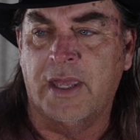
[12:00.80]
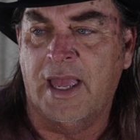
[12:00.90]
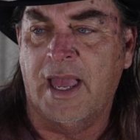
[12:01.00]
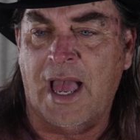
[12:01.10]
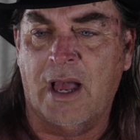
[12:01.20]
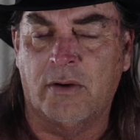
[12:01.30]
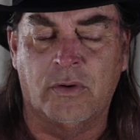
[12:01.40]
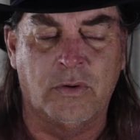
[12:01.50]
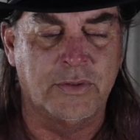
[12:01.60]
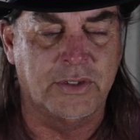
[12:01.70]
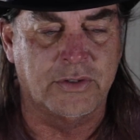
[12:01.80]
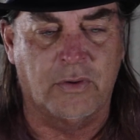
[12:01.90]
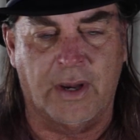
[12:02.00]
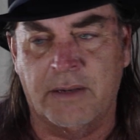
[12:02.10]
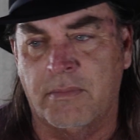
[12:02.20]
okay, who was his
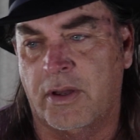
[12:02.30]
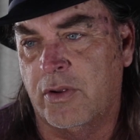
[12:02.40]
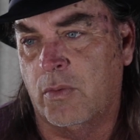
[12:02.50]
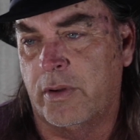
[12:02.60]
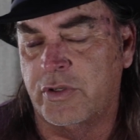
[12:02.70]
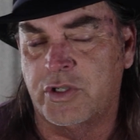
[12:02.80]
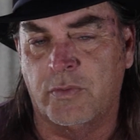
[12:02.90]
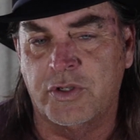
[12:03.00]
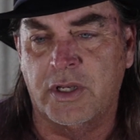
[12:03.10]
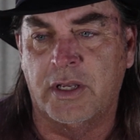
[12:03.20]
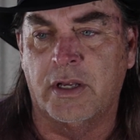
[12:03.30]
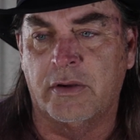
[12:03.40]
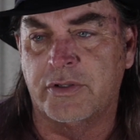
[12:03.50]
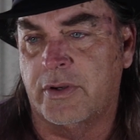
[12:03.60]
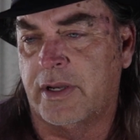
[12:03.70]
grandmother, was she
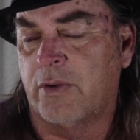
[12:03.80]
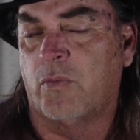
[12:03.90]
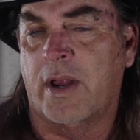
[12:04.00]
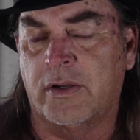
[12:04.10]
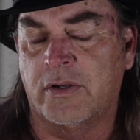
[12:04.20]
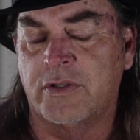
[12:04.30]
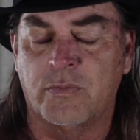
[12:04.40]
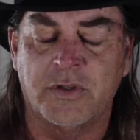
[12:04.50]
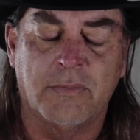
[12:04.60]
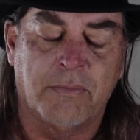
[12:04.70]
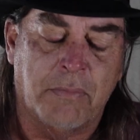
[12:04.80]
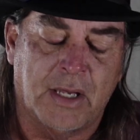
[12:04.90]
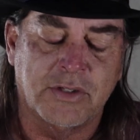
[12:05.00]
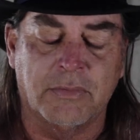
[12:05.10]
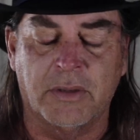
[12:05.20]
here, is there any records, which it
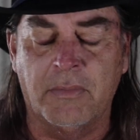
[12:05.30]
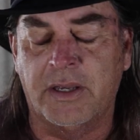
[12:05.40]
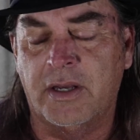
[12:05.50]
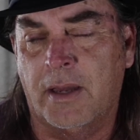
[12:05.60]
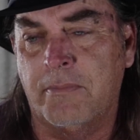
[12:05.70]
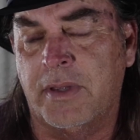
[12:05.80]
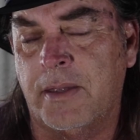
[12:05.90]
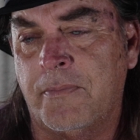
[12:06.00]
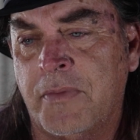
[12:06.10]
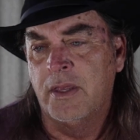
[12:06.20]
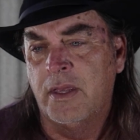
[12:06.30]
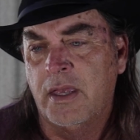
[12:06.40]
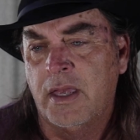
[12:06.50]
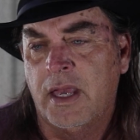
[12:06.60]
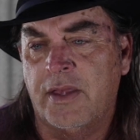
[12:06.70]
possibly might not be.
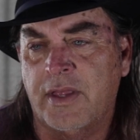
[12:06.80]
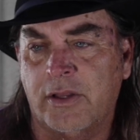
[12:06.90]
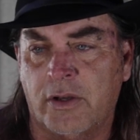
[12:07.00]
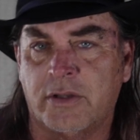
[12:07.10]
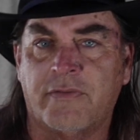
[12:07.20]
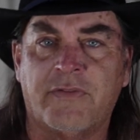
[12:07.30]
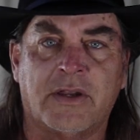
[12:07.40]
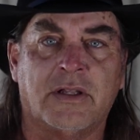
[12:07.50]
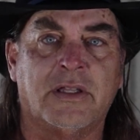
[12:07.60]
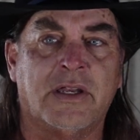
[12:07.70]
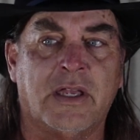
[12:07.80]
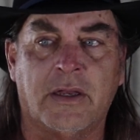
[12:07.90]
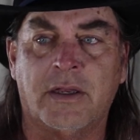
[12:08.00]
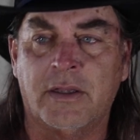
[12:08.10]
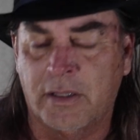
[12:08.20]
And they looked and found a
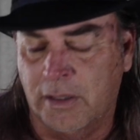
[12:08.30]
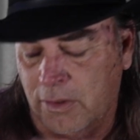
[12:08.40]
Lydia